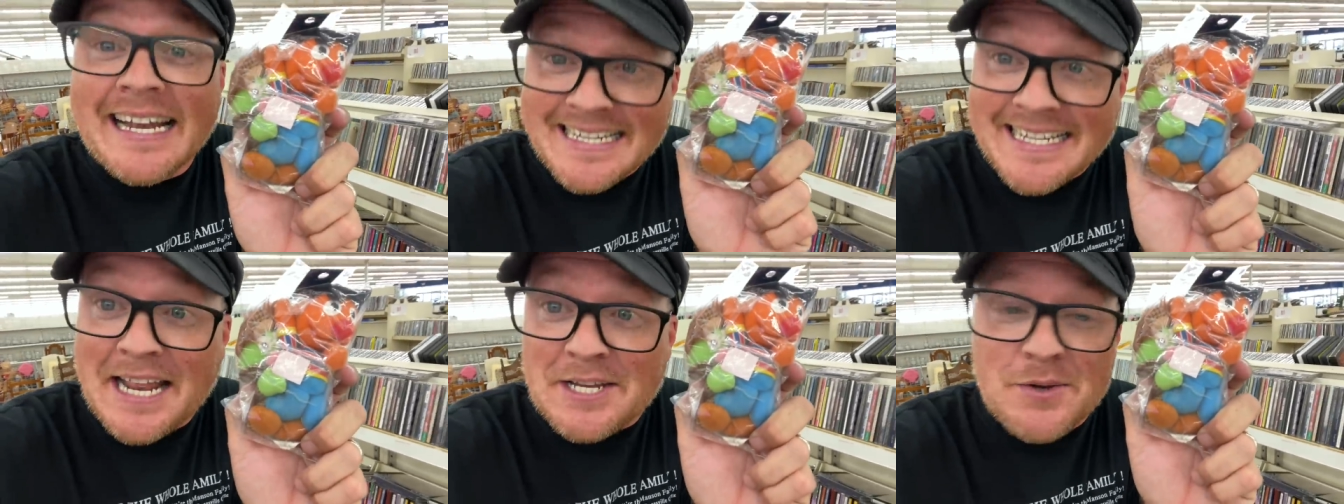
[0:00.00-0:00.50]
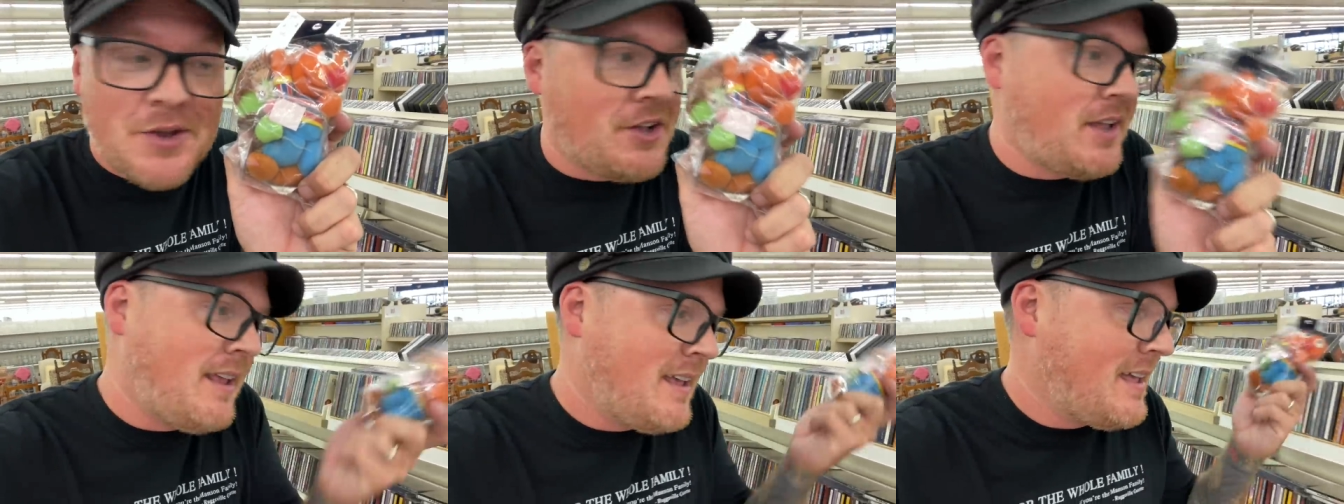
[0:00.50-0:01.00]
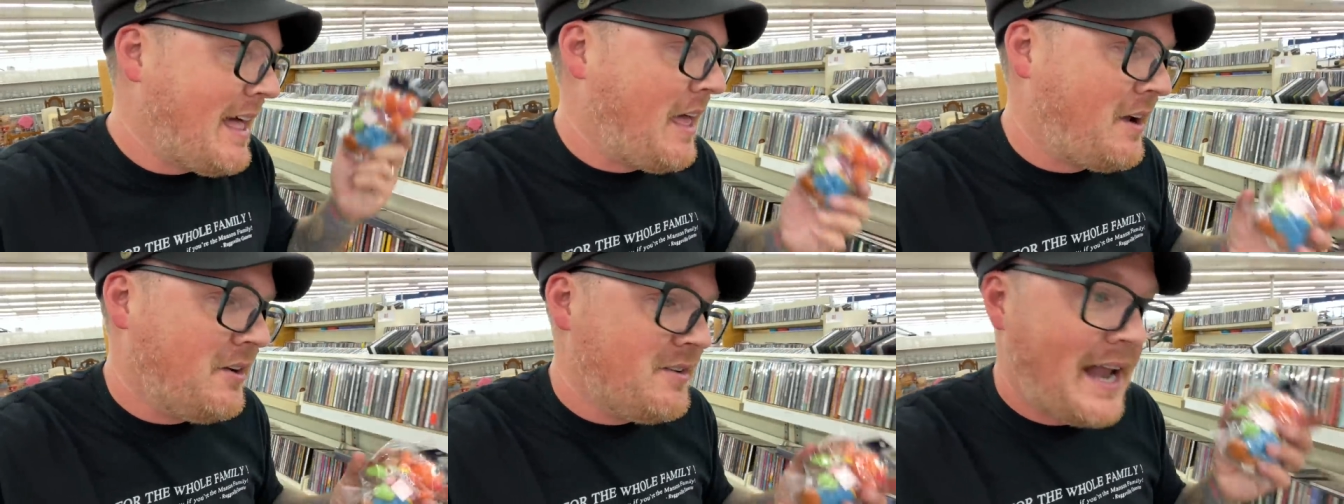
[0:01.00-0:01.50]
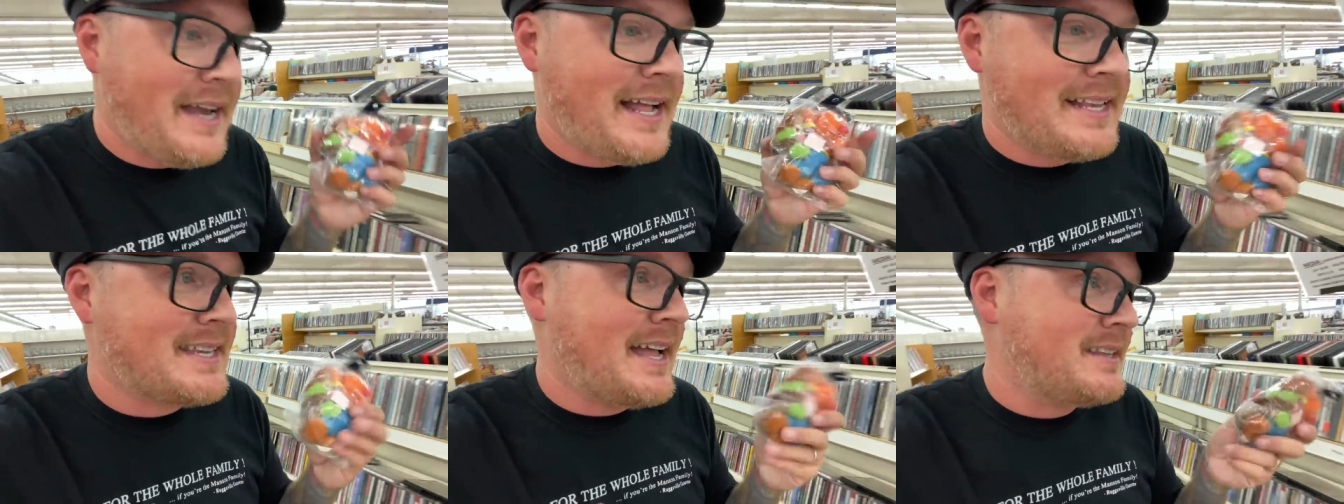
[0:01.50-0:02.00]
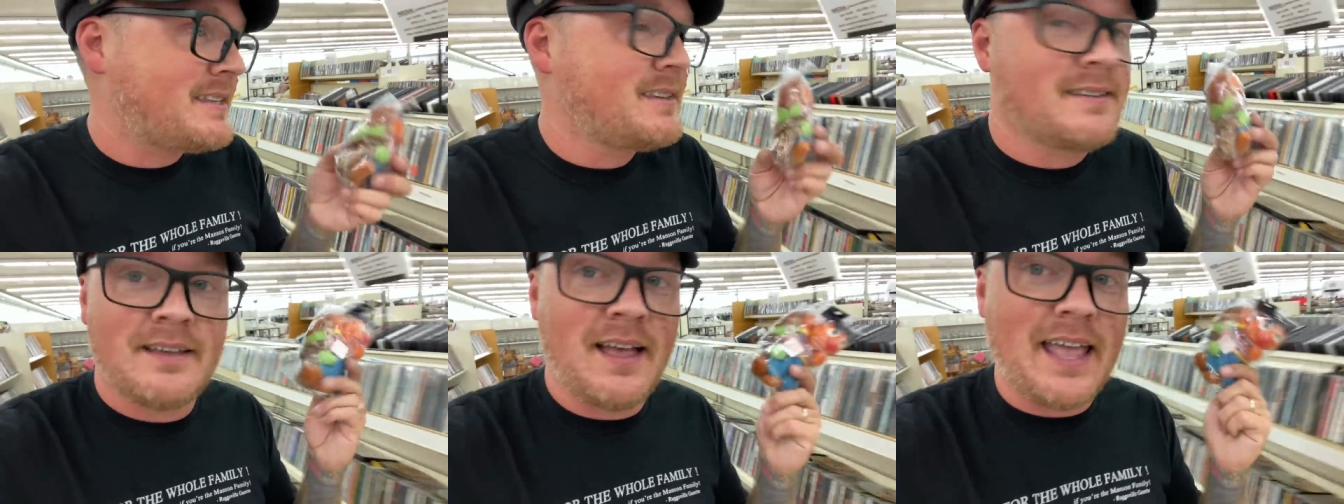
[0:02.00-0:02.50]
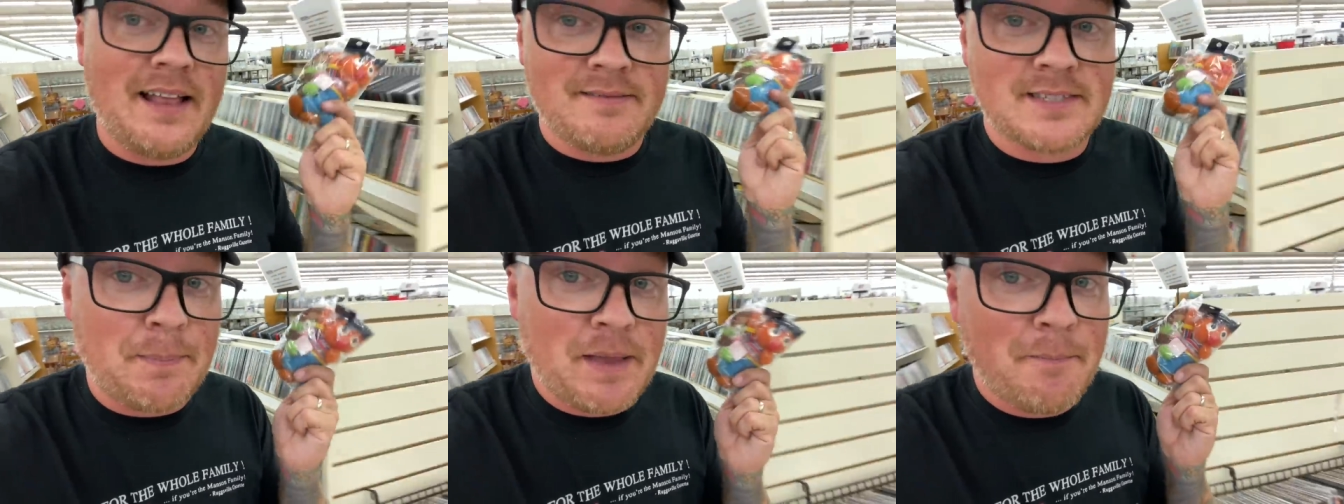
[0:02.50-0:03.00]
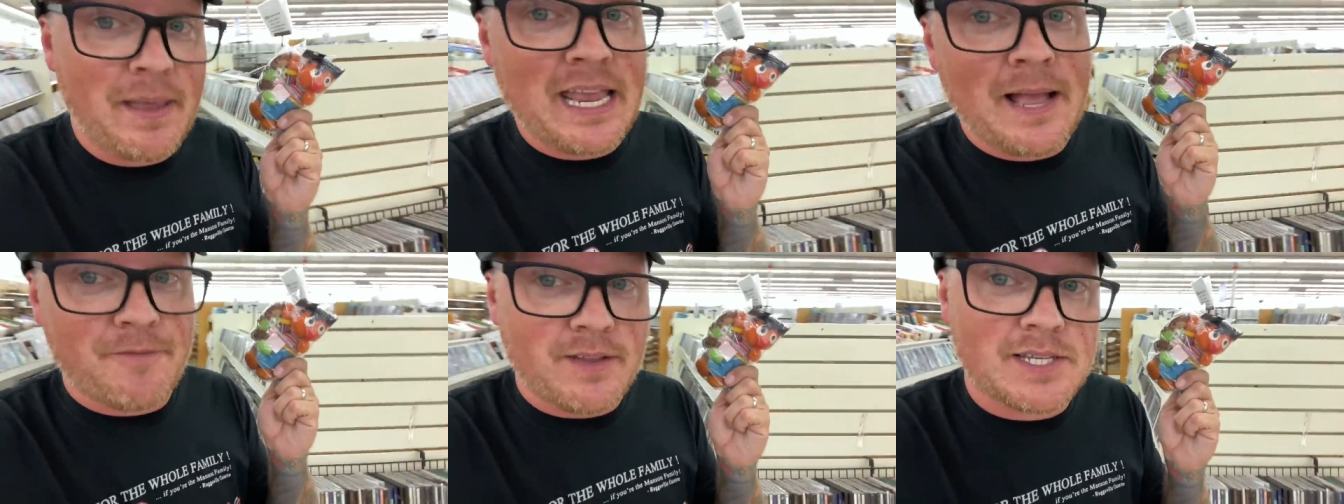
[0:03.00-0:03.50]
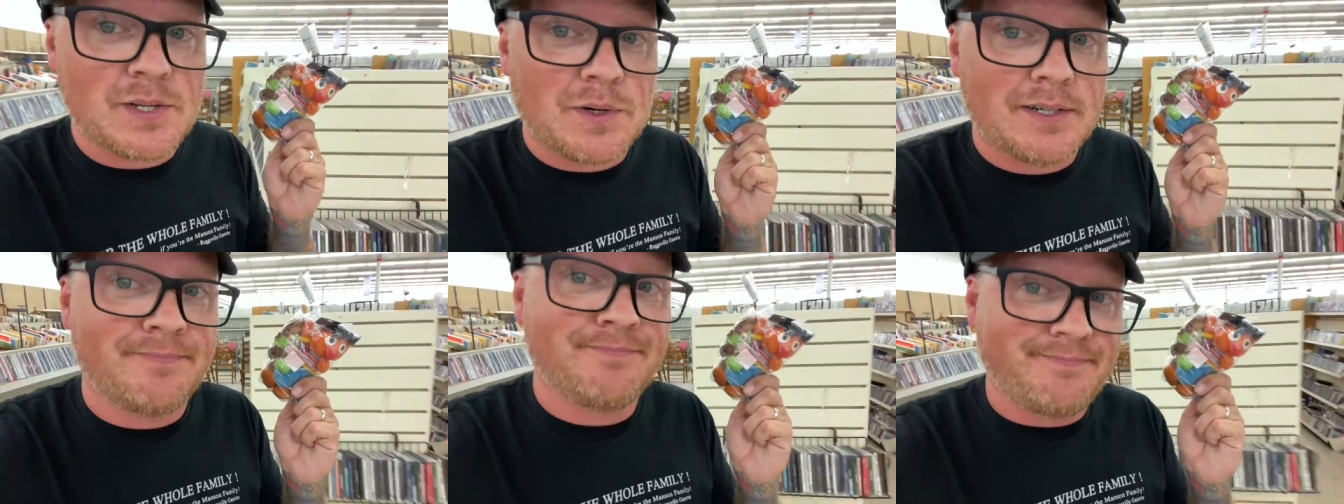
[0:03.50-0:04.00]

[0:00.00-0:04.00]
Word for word: Did I do good? I don't know, 99 cents. Again, something I'm picking up for the store.